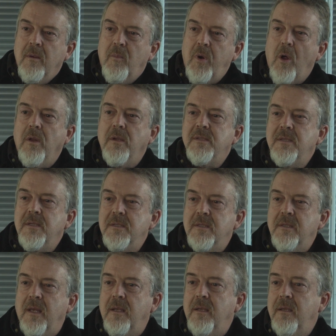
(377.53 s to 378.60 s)
policies
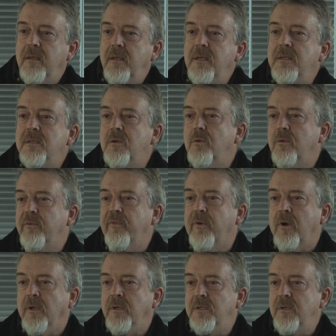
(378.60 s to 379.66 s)
and that is good
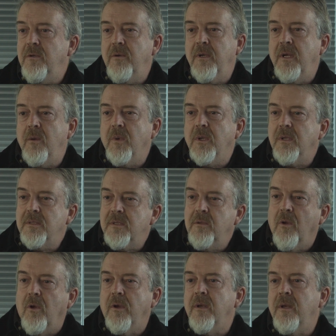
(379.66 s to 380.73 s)
fine-tuning, but it's not